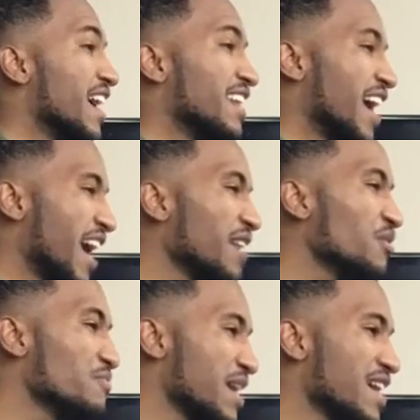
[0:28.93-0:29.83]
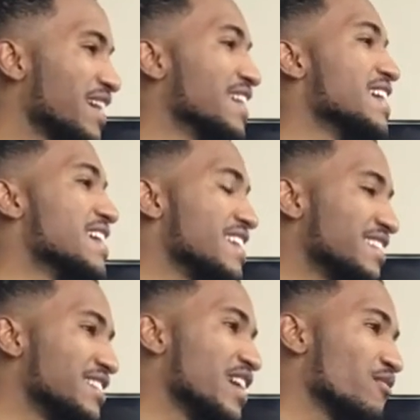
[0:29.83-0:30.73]
An idle mind is
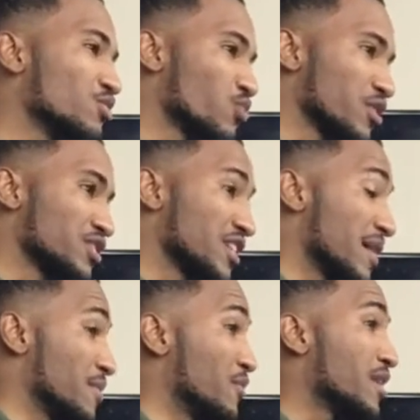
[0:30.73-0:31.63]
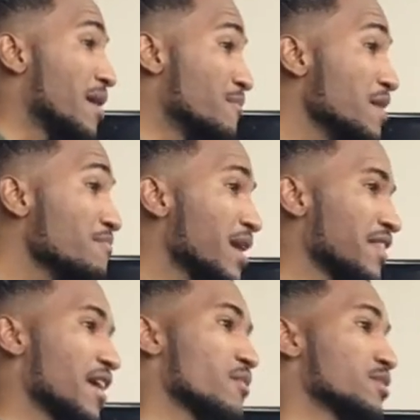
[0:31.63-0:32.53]
the devil's workshop. And what I meant by
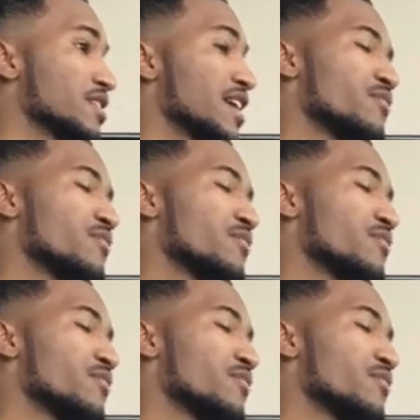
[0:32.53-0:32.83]
that was that